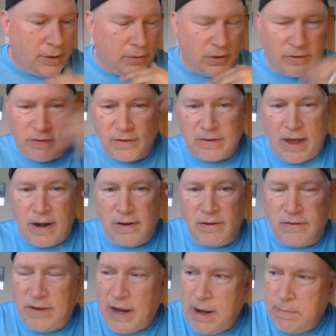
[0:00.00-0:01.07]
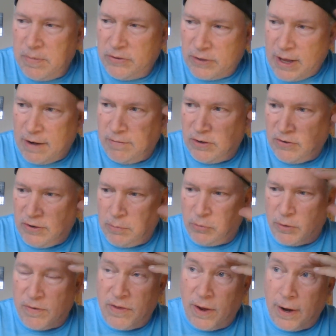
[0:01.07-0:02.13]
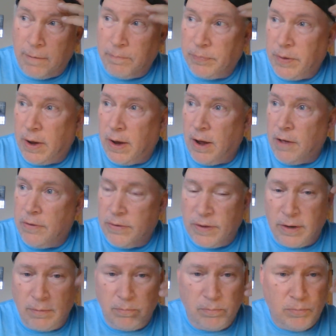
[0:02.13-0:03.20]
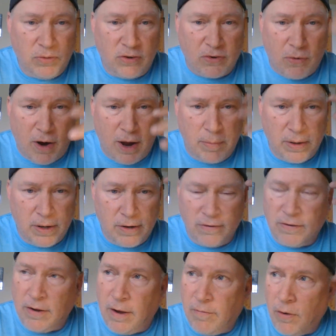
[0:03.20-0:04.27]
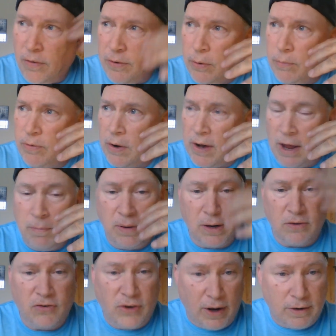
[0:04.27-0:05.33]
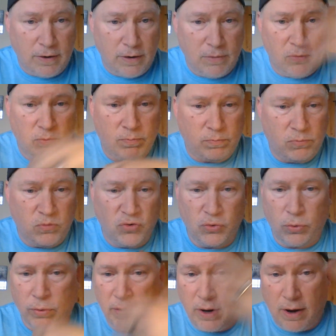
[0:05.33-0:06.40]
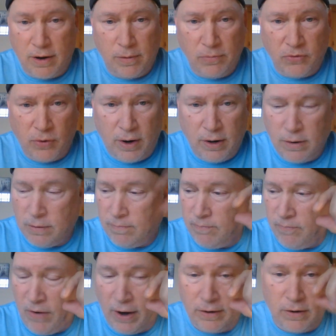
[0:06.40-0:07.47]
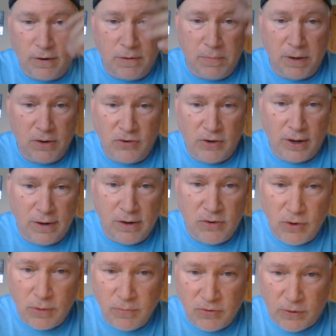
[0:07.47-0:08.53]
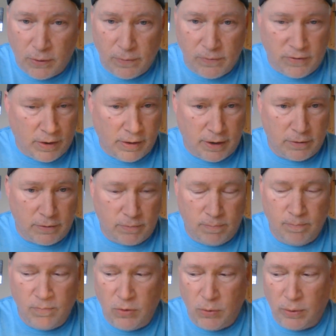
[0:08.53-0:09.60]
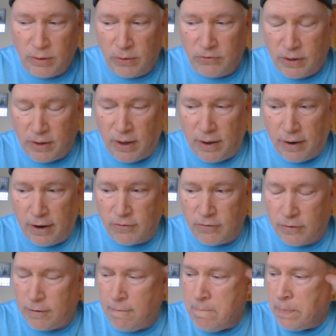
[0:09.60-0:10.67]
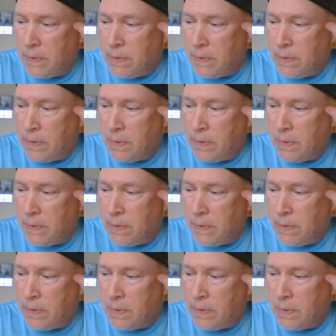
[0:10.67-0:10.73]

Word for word: Because it's kind of the same, it's kind of a similar thing, other than describing it and stuff. Although there can be enchanted jewelry items, right? In fact, there can be enchanted gemstones. I like doing those a lot, actually.